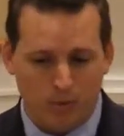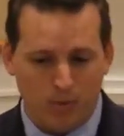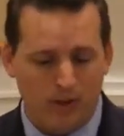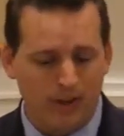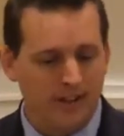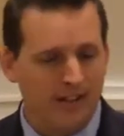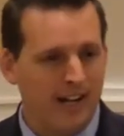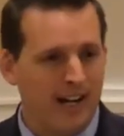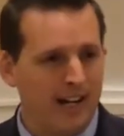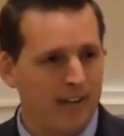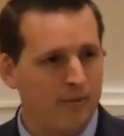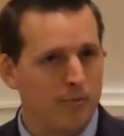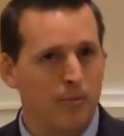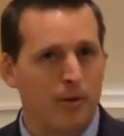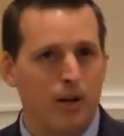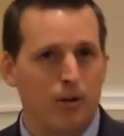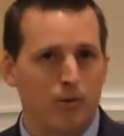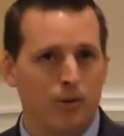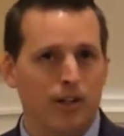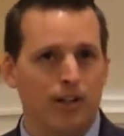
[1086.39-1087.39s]
One guy even
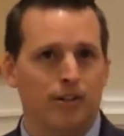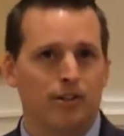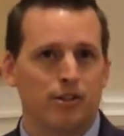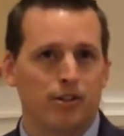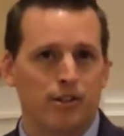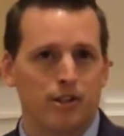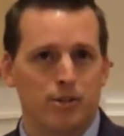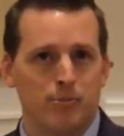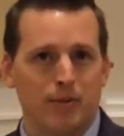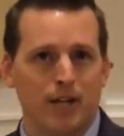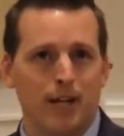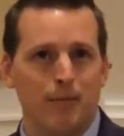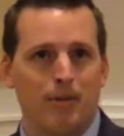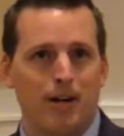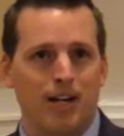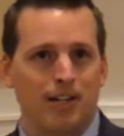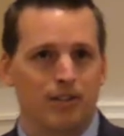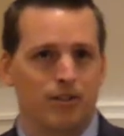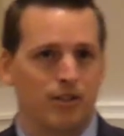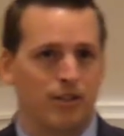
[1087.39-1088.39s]
bought realtor display
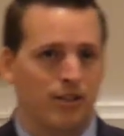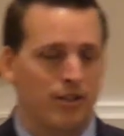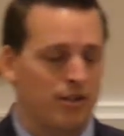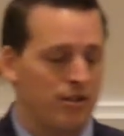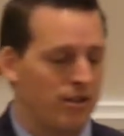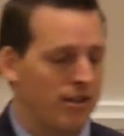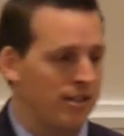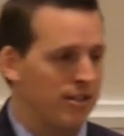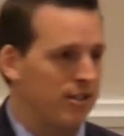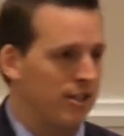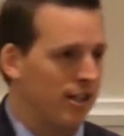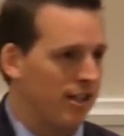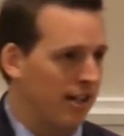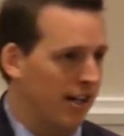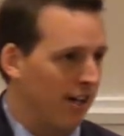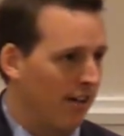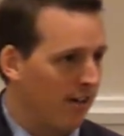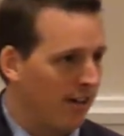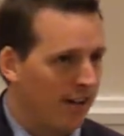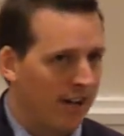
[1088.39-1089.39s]
boxes, as you can see
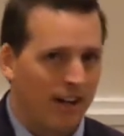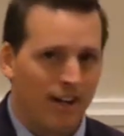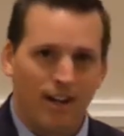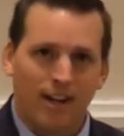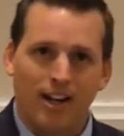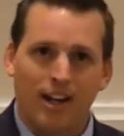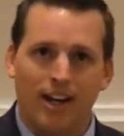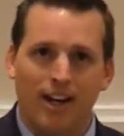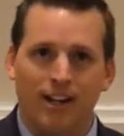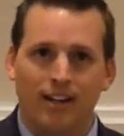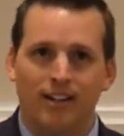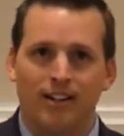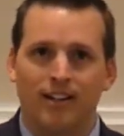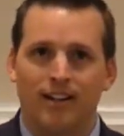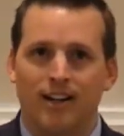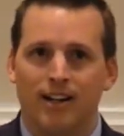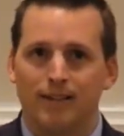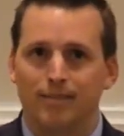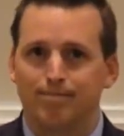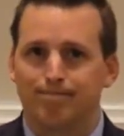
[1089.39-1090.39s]
there, and
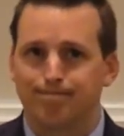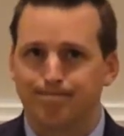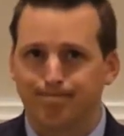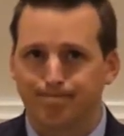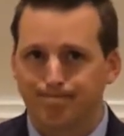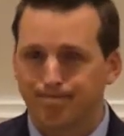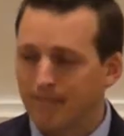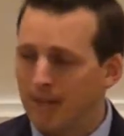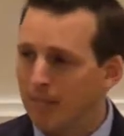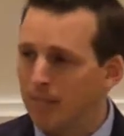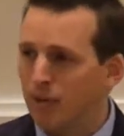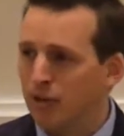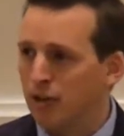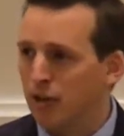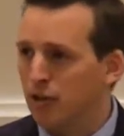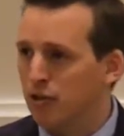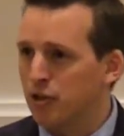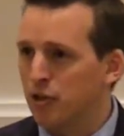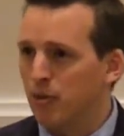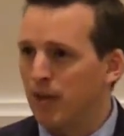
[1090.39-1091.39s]
put
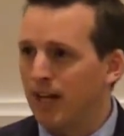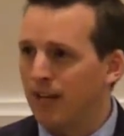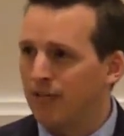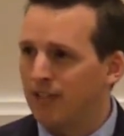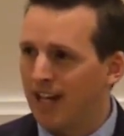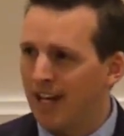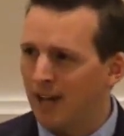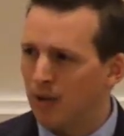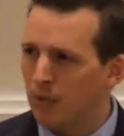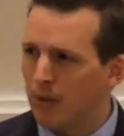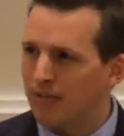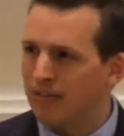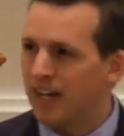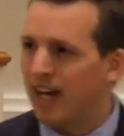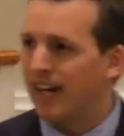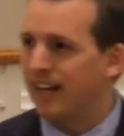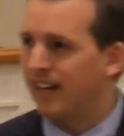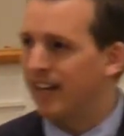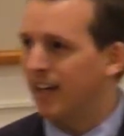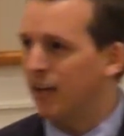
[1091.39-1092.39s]
those around town. We've
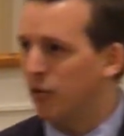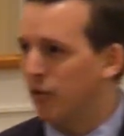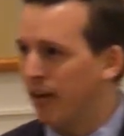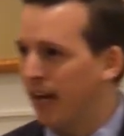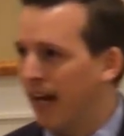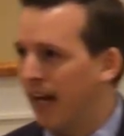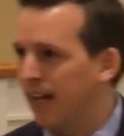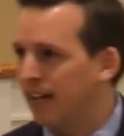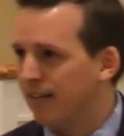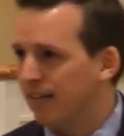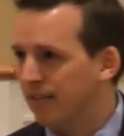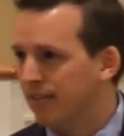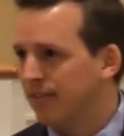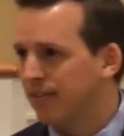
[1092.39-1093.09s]
got to get creative.